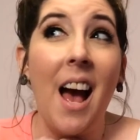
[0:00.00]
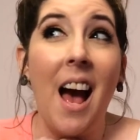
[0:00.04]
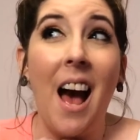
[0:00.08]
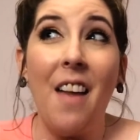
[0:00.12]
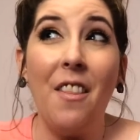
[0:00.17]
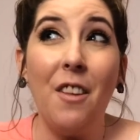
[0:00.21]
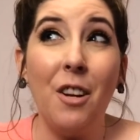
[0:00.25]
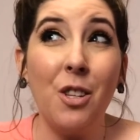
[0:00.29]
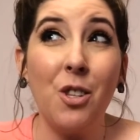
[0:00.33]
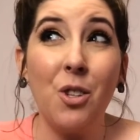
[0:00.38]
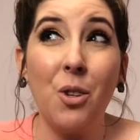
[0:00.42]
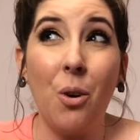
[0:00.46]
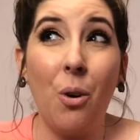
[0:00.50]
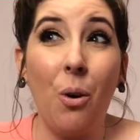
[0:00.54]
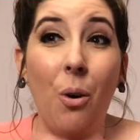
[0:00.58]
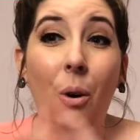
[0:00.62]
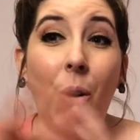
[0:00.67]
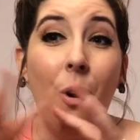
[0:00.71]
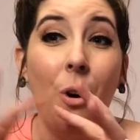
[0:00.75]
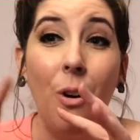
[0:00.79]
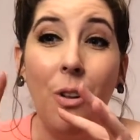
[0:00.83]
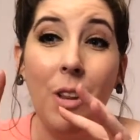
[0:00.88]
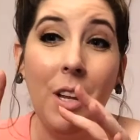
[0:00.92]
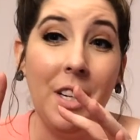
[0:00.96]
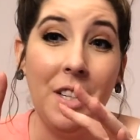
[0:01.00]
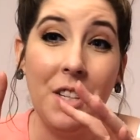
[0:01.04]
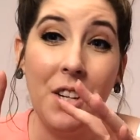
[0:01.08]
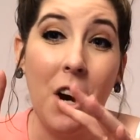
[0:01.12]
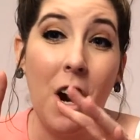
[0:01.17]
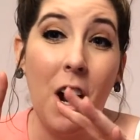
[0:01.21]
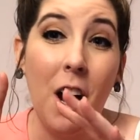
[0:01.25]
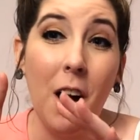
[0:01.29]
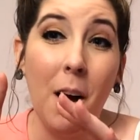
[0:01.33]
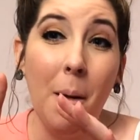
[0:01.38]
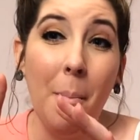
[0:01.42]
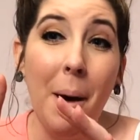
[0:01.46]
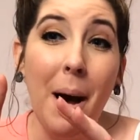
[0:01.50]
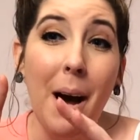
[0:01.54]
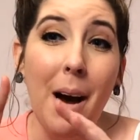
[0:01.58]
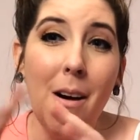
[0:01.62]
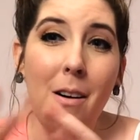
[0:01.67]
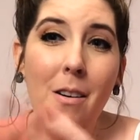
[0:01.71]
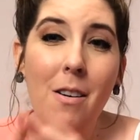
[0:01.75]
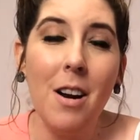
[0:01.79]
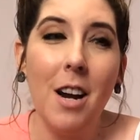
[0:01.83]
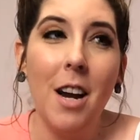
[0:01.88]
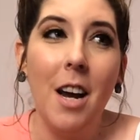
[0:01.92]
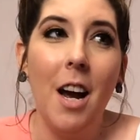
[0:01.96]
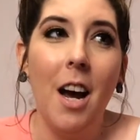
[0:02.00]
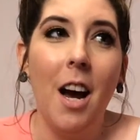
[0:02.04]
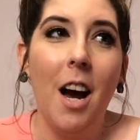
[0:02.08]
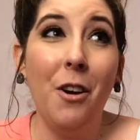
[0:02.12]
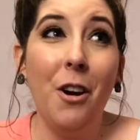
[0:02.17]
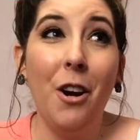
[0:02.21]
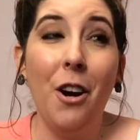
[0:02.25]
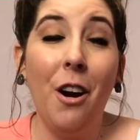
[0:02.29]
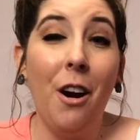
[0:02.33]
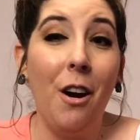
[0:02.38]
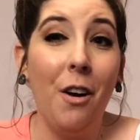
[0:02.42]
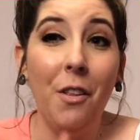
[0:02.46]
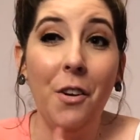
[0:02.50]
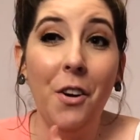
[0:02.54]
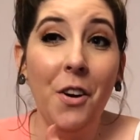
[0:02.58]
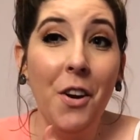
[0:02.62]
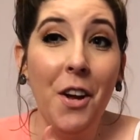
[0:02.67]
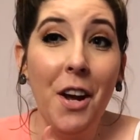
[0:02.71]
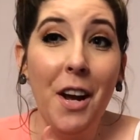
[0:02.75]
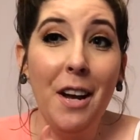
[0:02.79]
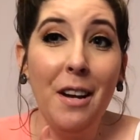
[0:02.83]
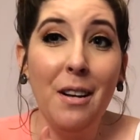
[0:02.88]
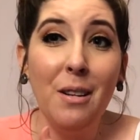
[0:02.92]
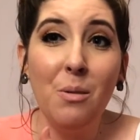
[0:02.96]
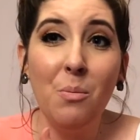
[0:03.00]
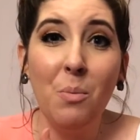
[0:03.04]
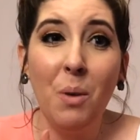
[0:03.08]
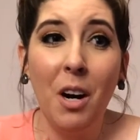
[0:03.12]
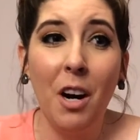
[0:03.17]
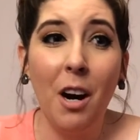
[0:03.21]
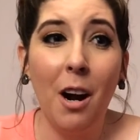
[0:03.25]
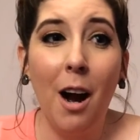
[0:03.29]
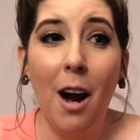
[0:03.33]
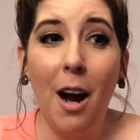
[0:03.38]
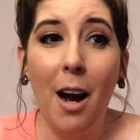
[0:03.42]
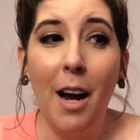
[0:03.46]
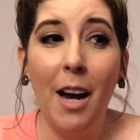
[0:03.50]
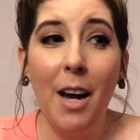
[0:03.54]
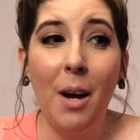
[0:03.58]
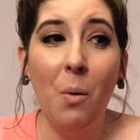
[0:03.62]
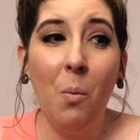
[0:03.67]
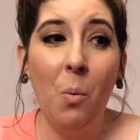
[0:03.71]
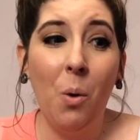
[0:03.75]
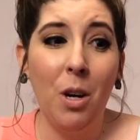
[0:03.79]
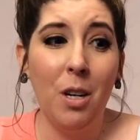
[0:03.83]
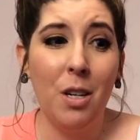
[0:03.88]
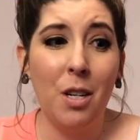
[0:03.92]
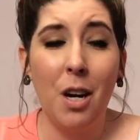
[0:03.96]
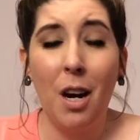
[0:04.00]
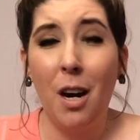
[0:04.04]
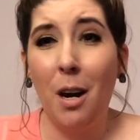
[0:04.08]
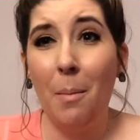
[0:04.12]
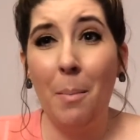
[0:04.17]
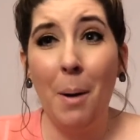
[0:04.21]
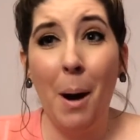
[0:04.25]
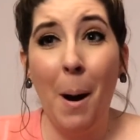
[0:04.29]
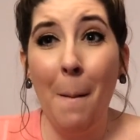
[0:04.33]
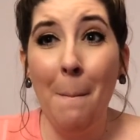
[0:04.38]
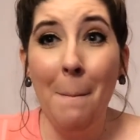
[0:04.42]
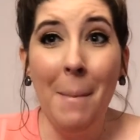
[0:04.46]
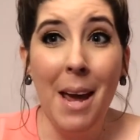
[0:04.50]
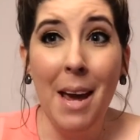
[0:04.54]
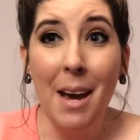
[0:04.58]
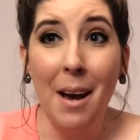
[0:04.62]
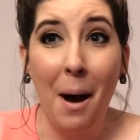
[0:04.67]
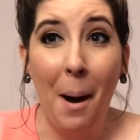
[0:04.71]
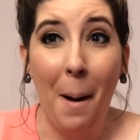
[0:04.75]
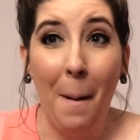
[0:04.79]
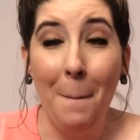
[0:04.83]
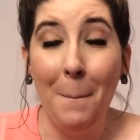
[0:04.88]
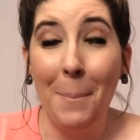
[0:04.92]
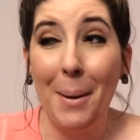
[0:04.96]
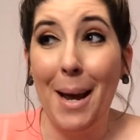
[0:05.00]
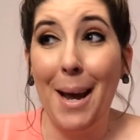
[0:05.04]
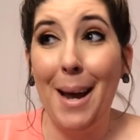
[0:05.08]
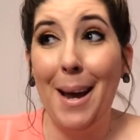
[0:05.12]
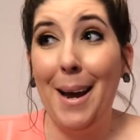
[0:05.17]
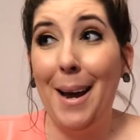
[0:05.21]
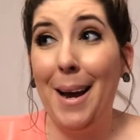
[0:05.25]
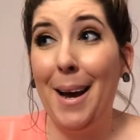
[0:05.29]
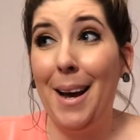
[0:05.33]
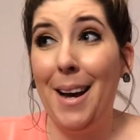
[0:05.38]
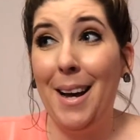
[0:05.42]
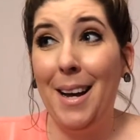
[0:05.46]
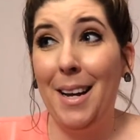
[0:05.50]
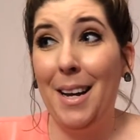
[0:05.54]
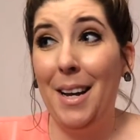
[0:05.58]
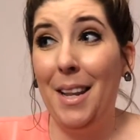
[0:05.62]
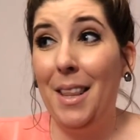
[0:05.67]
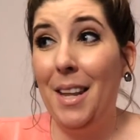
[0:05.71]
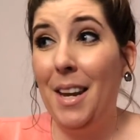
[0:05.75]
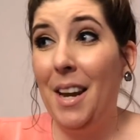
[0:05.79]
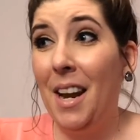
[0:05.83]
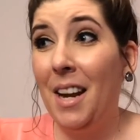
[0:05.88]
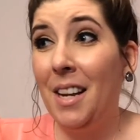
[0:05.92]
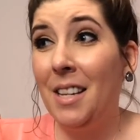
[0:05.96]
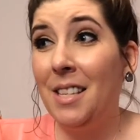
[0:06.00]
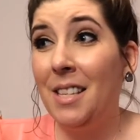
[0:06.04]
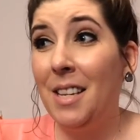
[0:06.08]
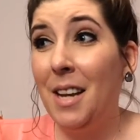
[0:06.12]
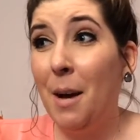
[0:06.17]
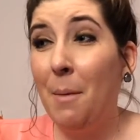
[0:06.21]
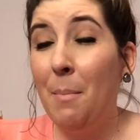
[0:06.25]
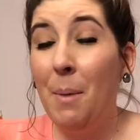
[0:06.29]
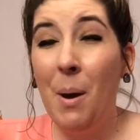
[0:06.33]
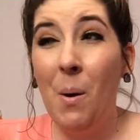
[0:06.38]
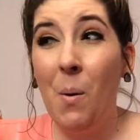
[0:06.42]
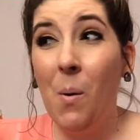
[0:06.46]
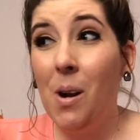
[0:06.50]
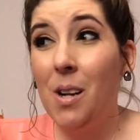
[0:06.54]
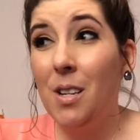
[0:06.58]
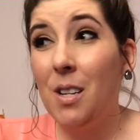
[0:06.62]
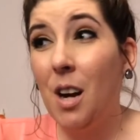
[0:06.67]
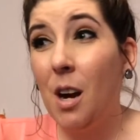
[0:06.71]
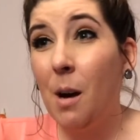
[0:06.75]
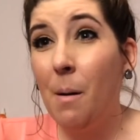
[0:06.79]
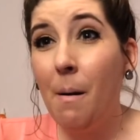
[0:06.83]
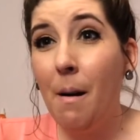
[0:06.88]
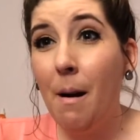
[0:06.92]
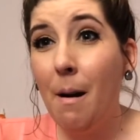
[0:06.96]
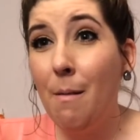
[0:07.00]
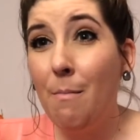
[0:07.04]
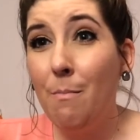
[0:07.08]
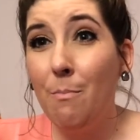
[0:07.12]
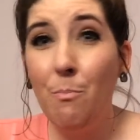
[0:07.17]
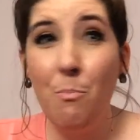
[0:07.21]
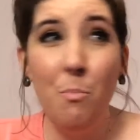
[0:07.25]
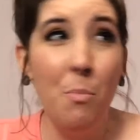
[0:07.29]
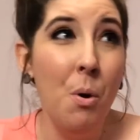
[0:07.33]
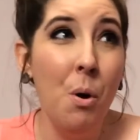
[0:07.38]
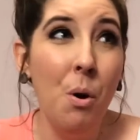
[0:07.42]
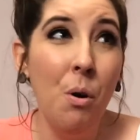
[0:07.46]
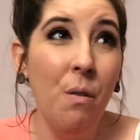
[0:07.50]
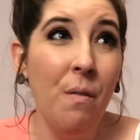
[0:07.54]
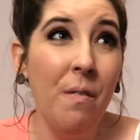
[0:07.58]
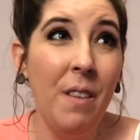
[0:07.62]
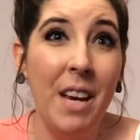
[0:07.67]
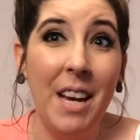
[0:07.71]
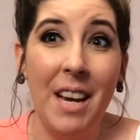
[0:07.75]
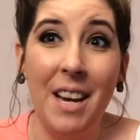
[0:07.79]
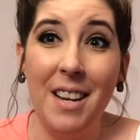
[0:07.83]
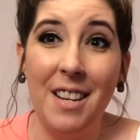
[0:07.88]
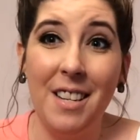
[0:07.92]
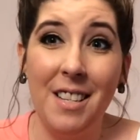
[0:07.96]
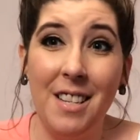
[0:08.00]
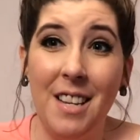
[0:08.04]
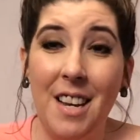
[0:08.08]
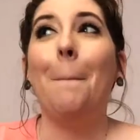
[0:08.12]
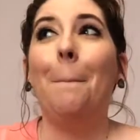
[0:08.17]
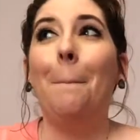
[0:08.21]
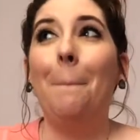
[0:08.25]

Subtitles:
And that's all I talk about. And there are other days where I want to talk about makeup. And the next day I might want to talk about movies.